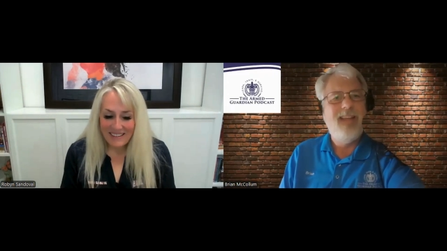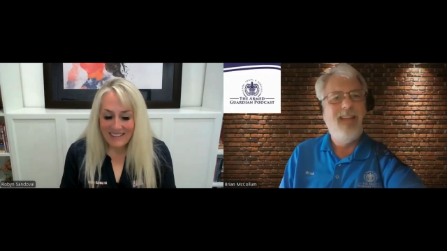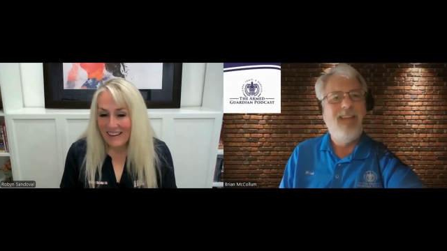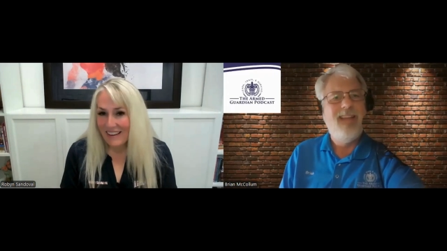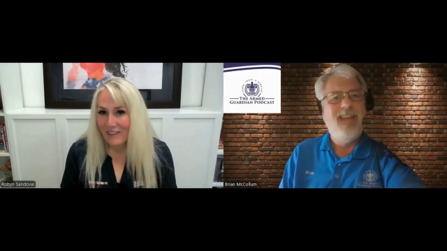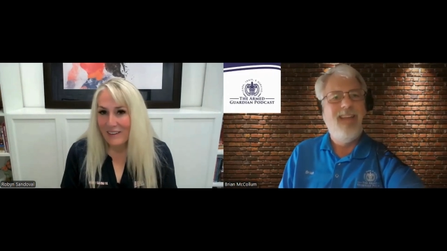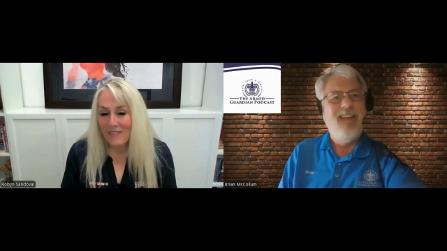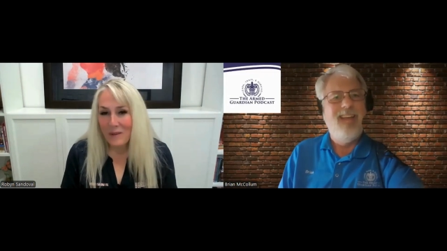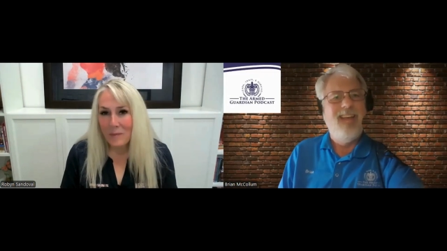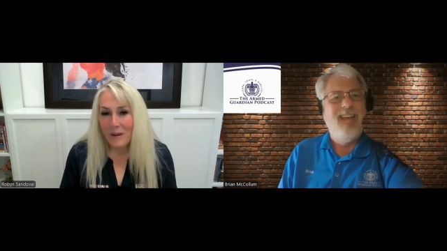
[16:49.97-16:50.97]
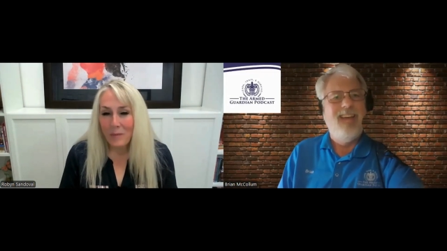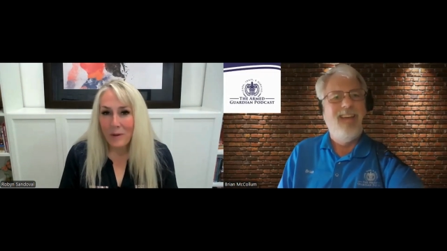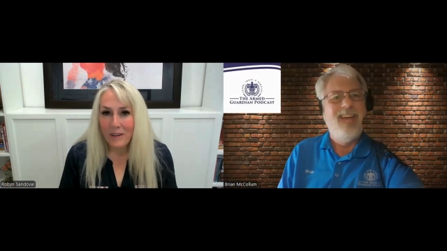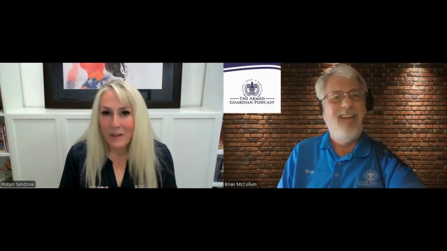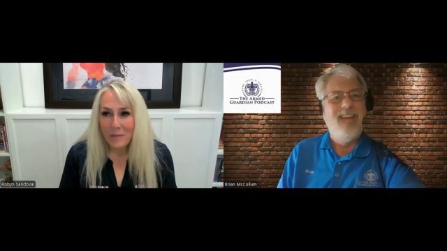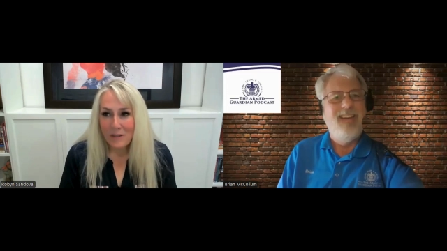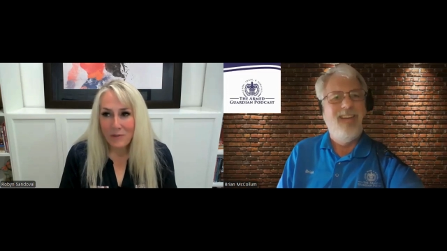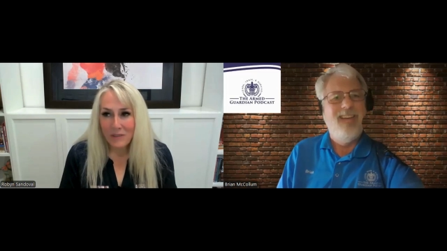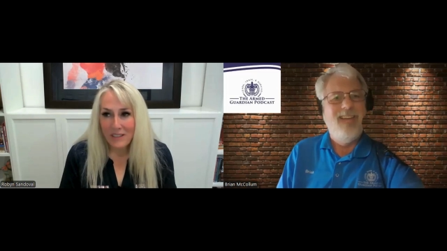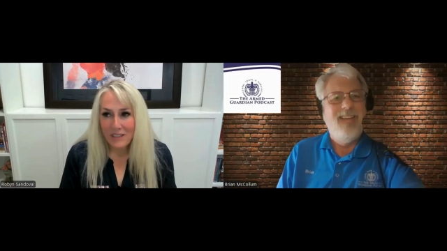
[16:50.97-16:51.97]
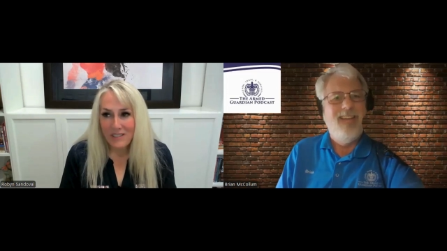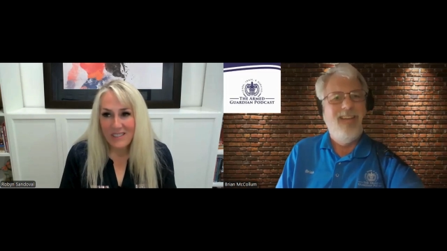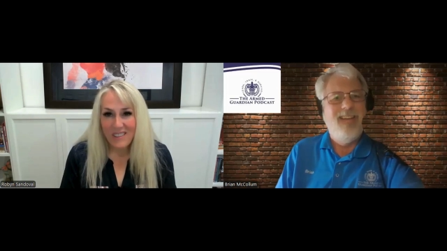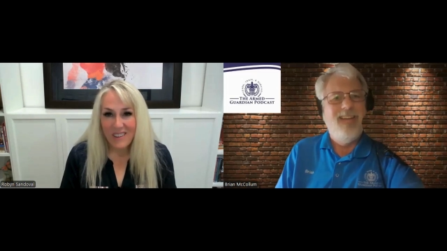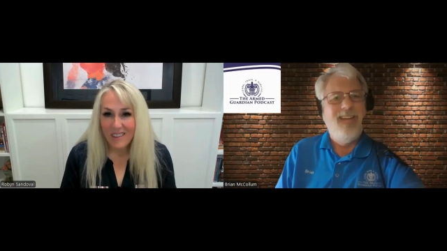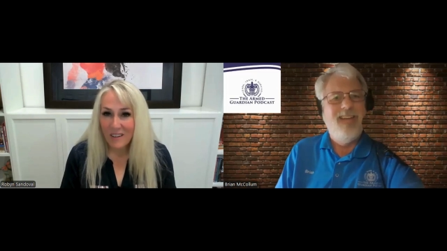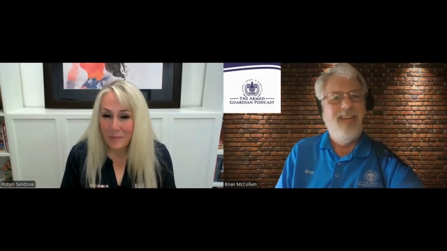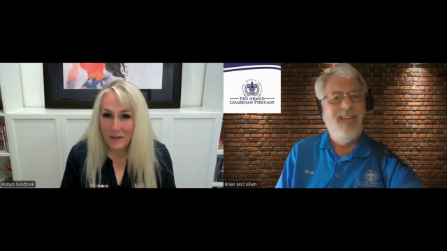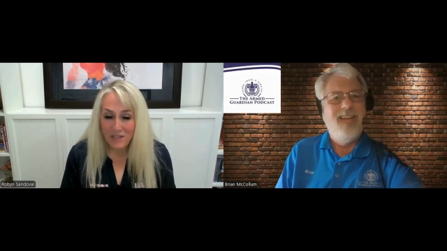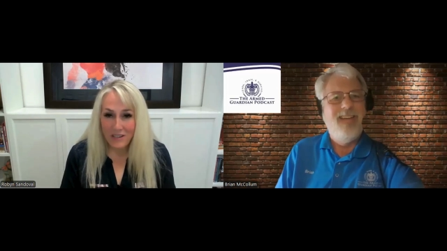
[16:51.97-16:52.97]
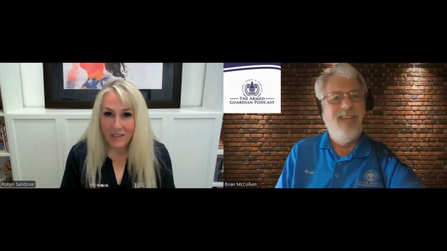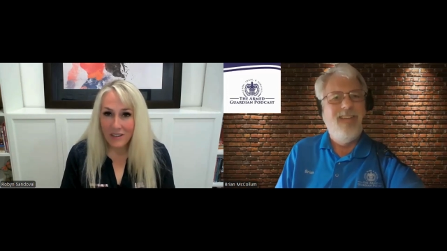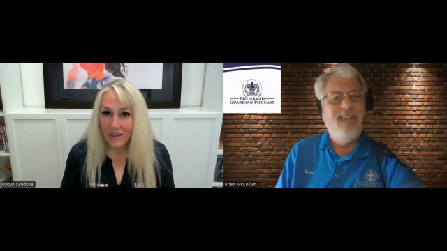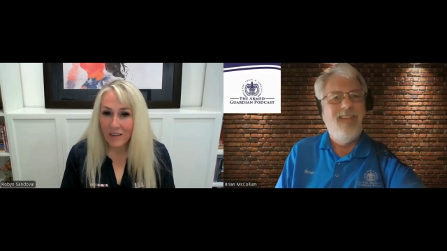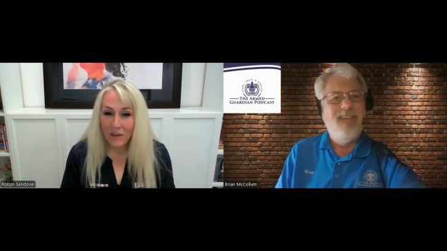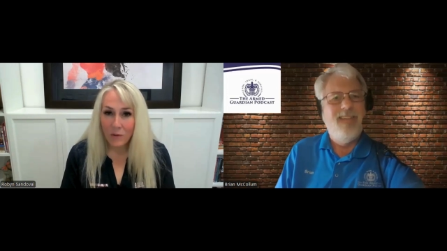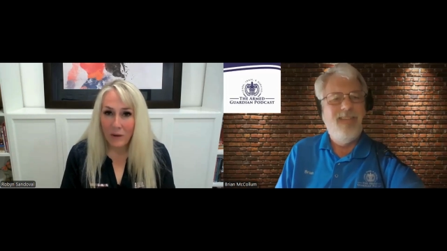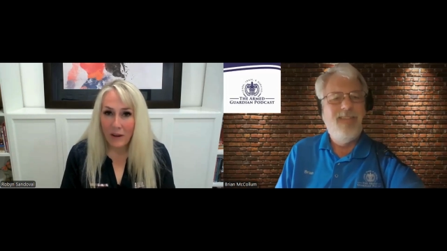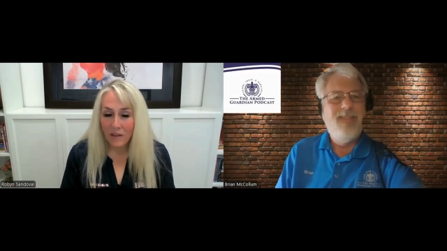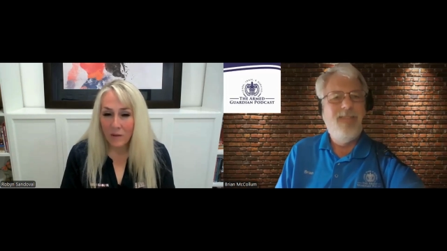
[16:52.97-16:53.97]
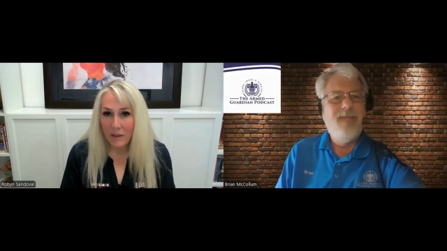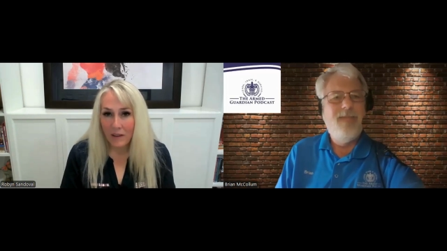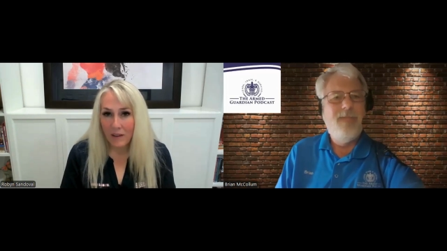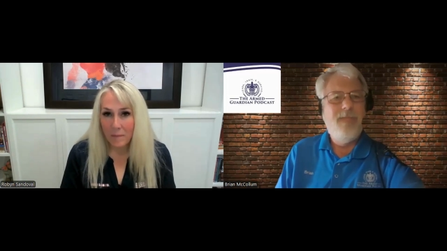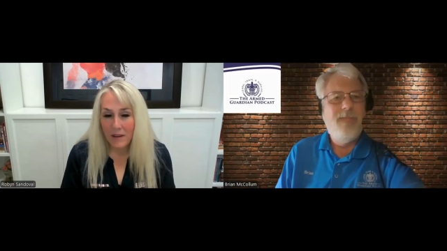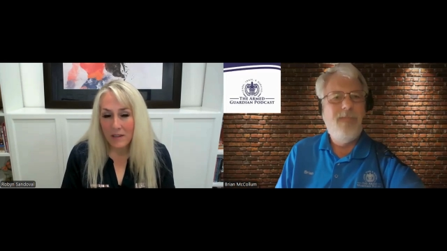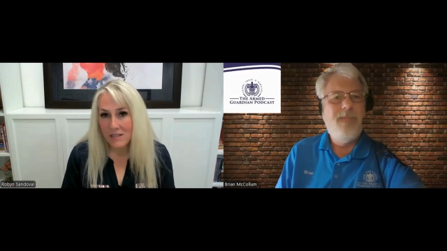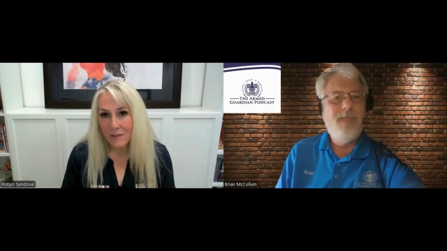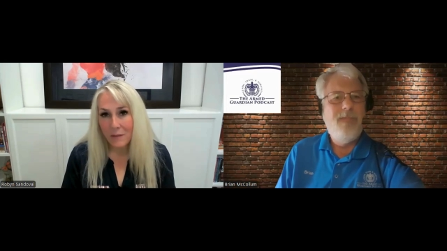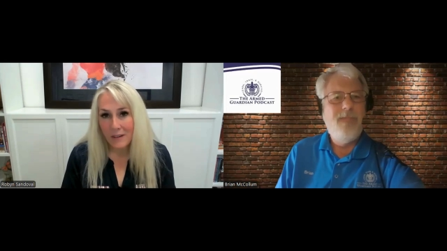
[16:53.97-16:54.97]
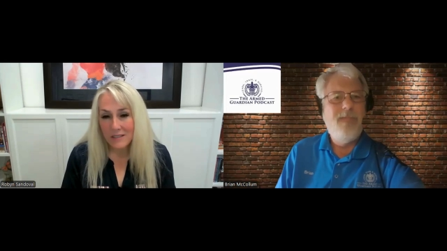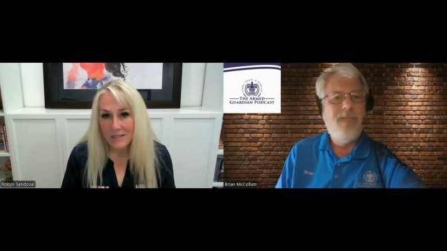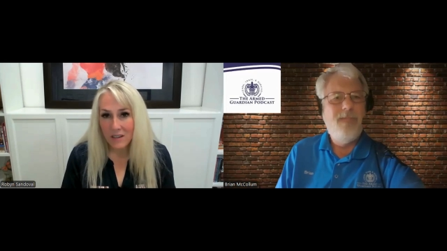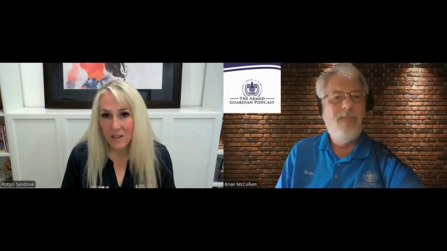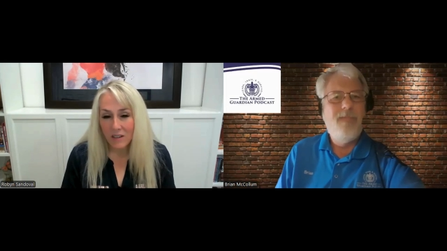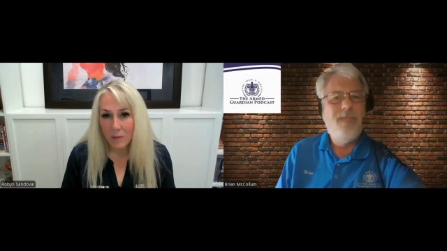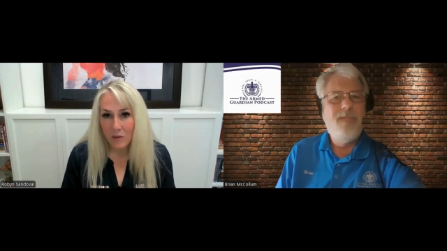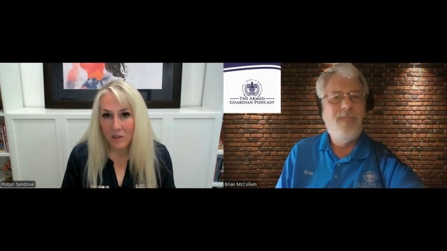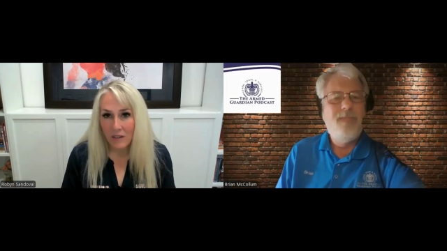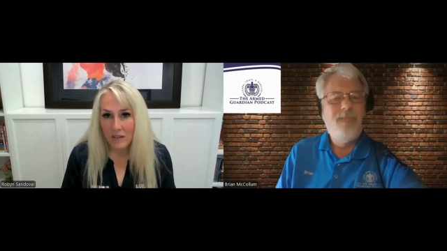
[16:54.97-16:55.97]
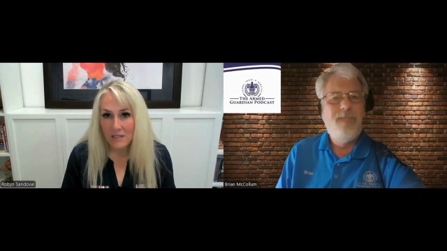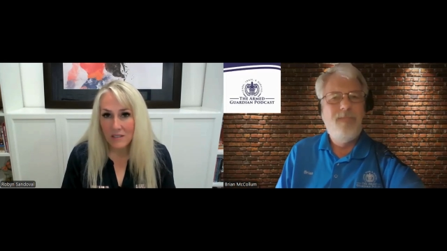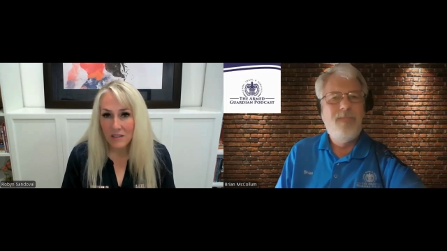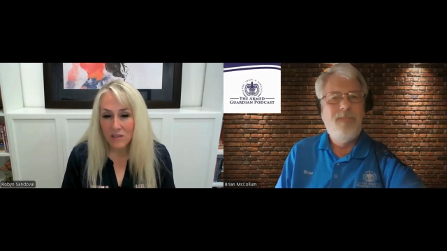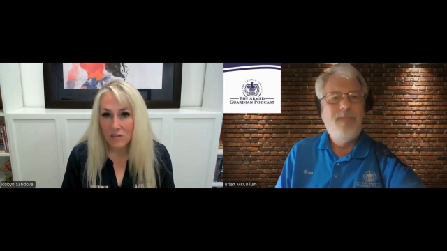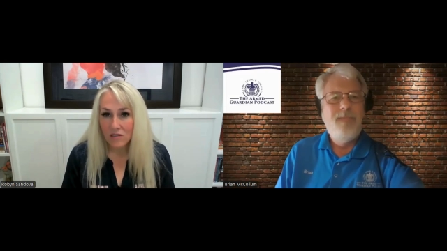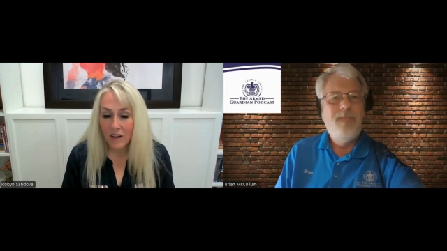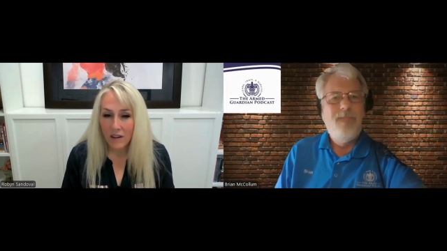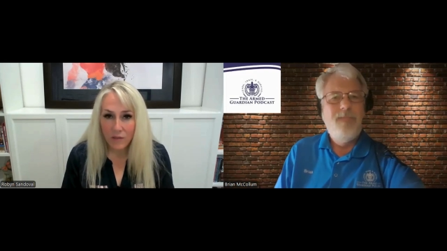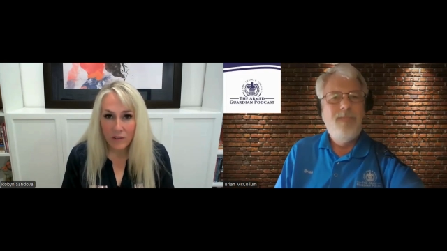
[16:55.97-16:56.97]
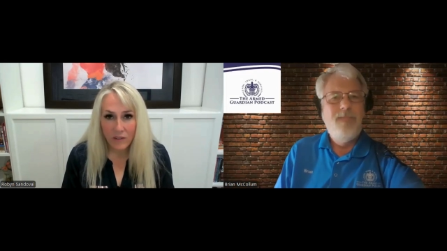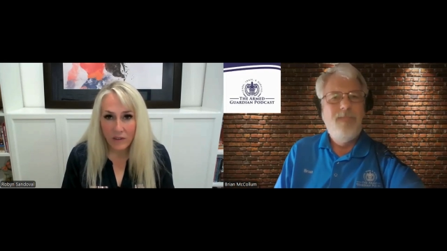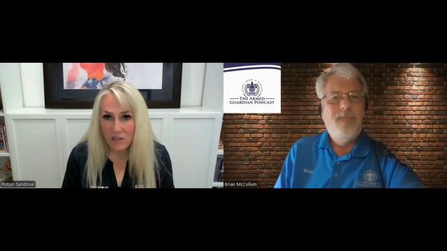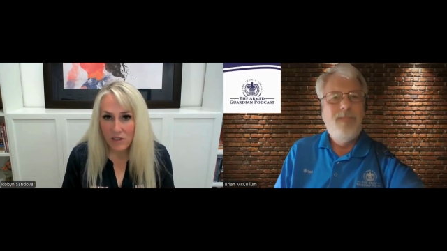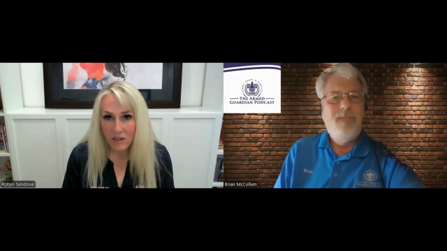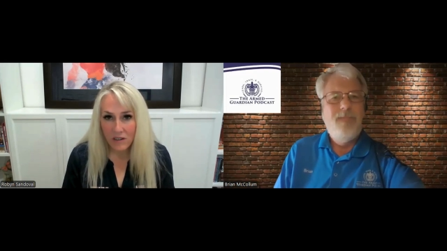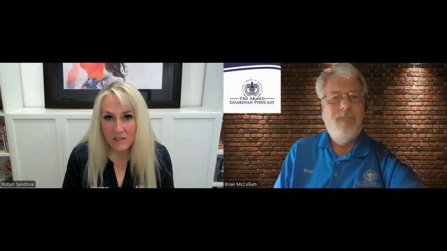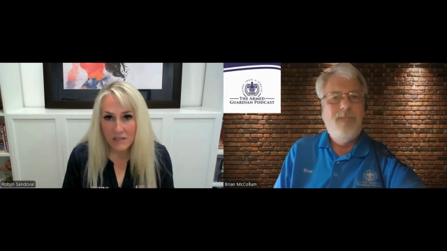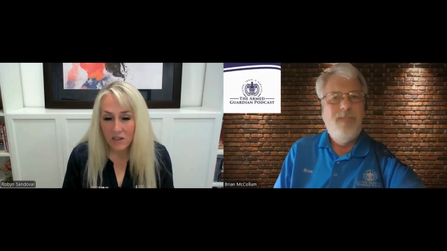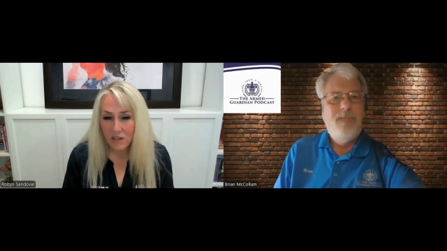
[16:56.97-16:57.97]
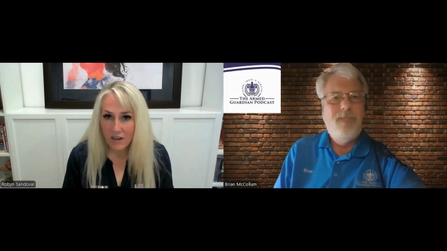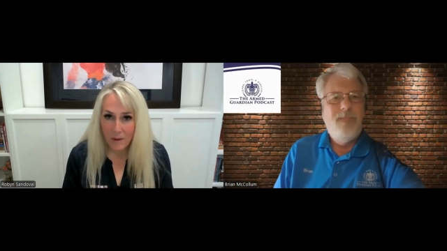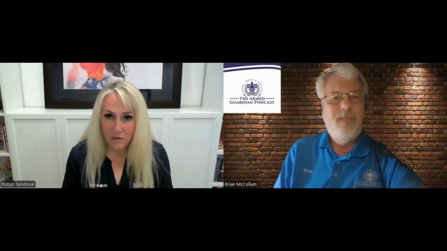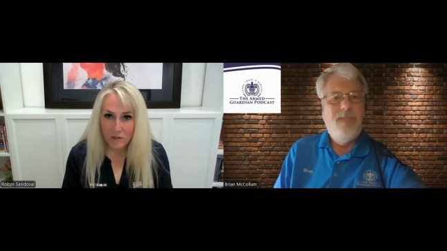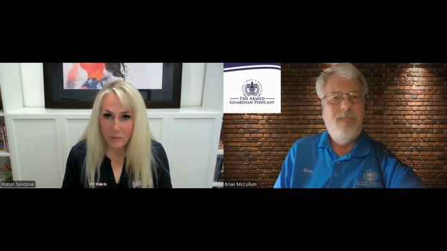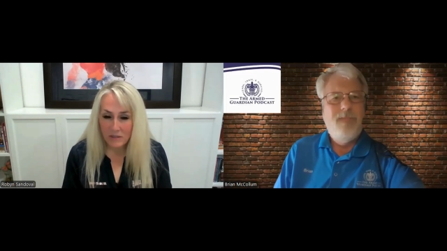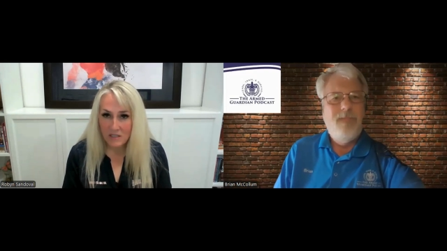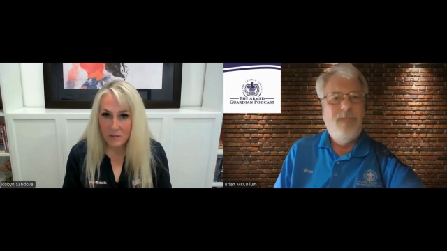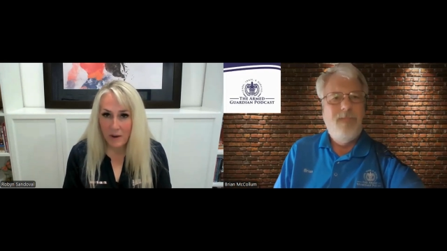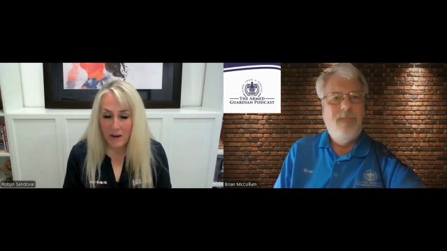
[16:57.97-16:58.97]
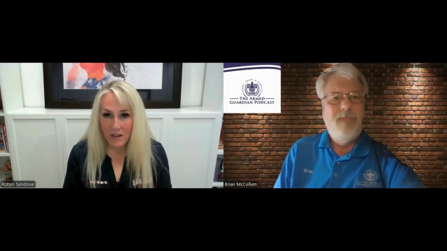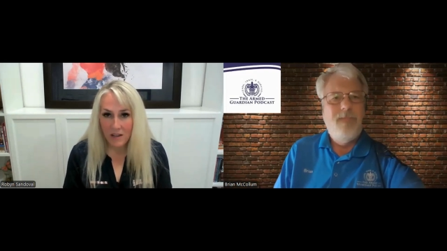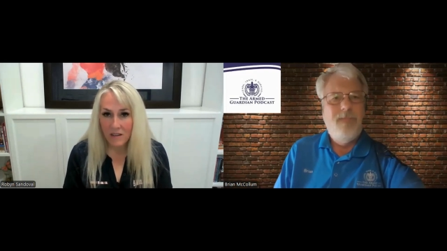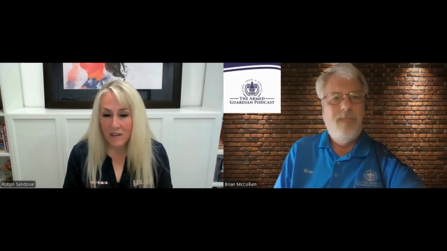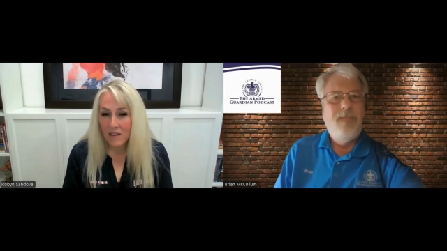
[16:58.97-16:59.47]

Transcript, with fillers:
Speaker 1: yeah, our Giving Back program is really just a heart mission of a way that we can make a difference in our communities. There's a lot of really great charities that our chapters participate in.